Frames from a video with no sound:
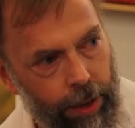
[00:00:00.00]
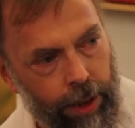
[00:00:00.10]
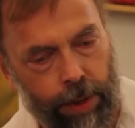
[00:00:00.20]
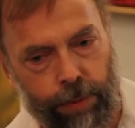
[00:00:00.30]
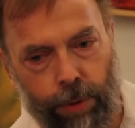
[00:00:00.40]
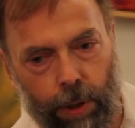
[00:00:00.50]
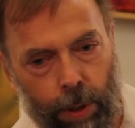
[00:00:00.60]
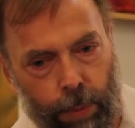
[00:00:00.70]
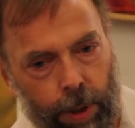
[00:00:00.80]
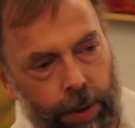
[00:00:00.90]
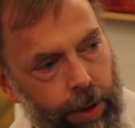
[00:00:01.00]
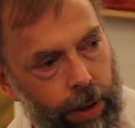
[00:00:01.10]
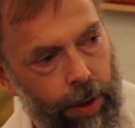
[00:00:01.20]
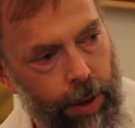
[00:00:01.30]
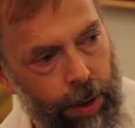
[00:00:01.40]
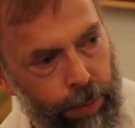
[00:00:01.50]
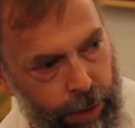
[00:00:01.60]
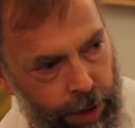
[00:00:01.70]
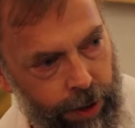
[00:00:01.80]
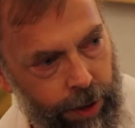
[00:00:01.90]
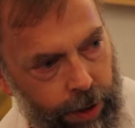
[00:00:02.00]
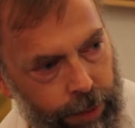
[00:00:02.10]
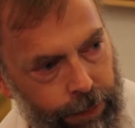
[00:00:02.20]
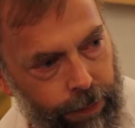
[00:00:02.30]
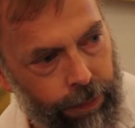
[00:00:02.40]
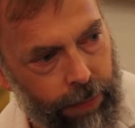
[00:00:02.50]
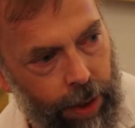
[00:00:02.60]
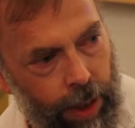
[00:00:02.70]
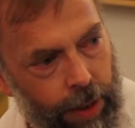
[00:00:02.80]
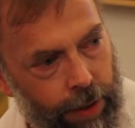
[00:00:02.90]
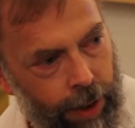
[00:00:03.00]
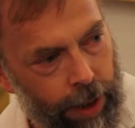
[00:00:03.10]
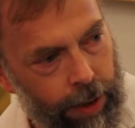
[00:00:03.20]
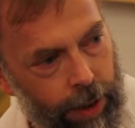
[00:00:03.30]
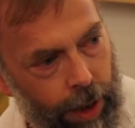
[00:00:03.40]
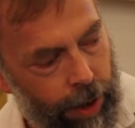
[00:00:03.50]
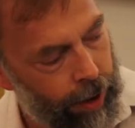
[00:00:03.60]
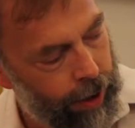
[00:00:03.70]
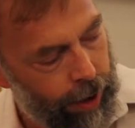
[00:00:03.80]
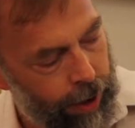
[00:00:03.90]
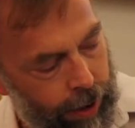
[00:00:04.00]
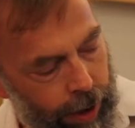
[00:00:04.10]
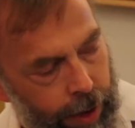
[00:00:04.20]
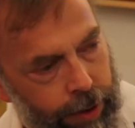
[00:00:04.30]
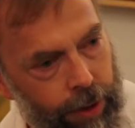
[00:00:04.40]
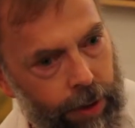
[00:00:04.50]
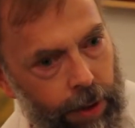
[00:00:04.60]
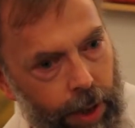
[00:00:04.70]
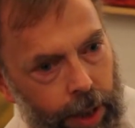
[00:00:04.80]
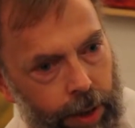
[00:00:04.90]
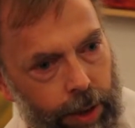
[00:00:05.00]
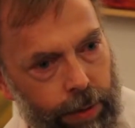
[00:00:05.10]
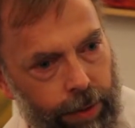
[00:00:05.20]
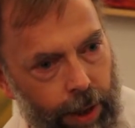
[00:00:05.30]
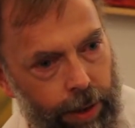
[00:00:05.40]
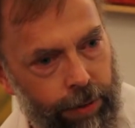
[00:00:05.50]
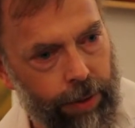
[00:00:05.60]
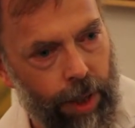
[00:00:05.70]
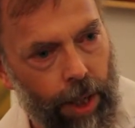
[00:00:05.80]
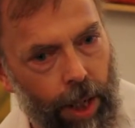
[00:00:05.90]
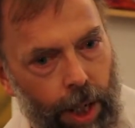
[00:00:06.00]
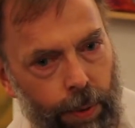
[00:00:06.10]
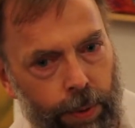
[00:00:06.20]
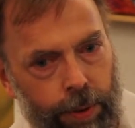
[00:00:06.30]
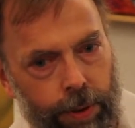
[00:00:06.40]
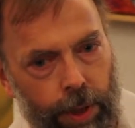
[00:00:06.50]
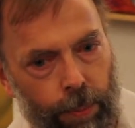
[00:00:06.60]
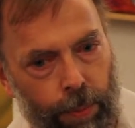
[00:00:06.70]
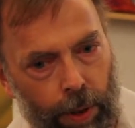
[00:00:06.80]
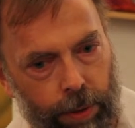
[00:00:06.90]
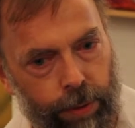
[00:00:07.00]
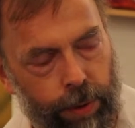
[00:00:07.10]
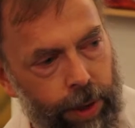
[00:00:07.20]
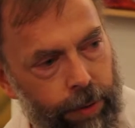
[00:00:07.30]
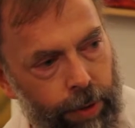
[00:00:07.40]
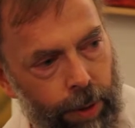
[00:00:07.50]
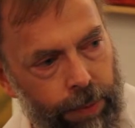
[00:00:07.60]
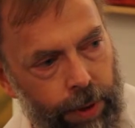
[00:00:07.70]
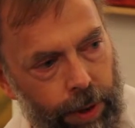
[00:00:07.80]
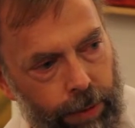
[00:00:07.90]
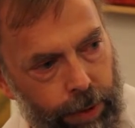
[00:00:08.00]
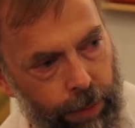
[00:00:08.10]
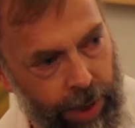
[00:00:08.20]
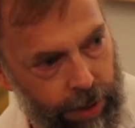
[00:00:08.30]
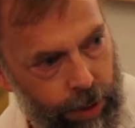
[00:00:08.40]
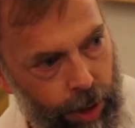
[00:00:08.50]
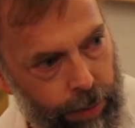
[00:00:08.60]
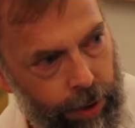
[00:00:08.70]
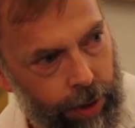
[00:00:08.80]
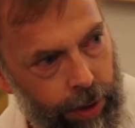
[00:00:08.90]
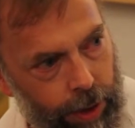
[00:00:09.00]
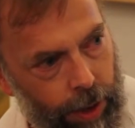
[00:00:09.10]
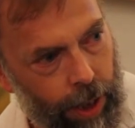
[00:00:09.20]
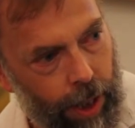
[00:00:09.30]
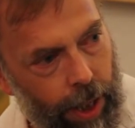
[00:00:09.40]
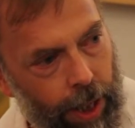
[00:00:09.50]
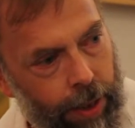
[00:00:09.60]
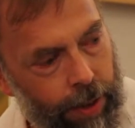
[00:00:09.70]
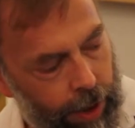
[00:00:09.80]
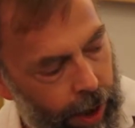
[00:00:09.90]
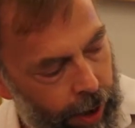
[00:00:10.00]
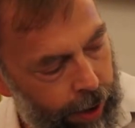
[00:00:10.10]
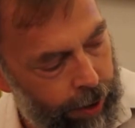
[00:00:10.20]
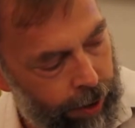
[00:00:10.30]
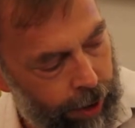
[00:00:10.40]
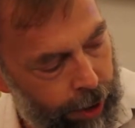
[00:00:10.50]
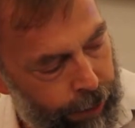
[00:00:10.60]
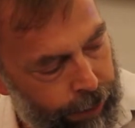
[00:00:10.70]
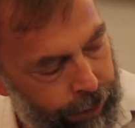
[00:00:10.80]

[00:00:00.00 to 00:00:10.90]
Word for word: and get for 1 year in prison, and then in 1985 I would board free from West Germany, and I